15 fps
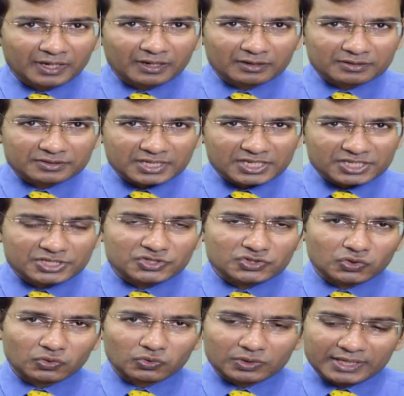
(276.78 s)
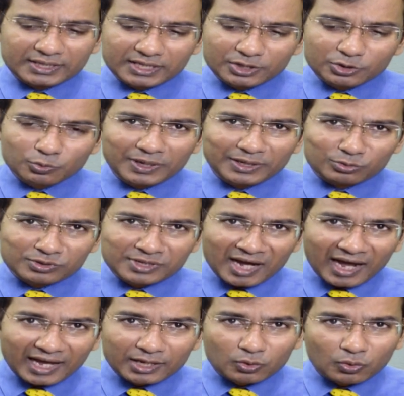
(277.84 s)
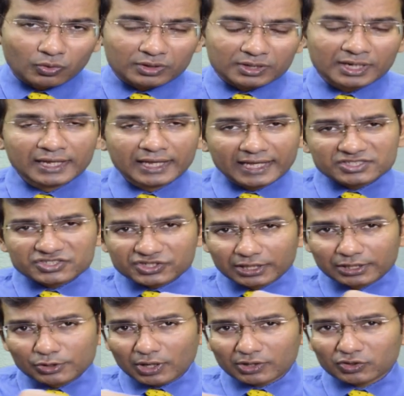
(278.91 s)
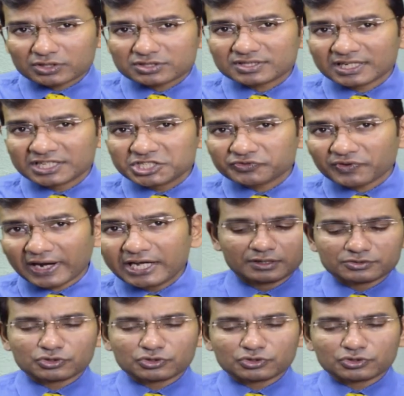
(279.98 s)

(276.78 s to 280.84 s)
sessions court, and then you went to the high court and still you are not satisfied.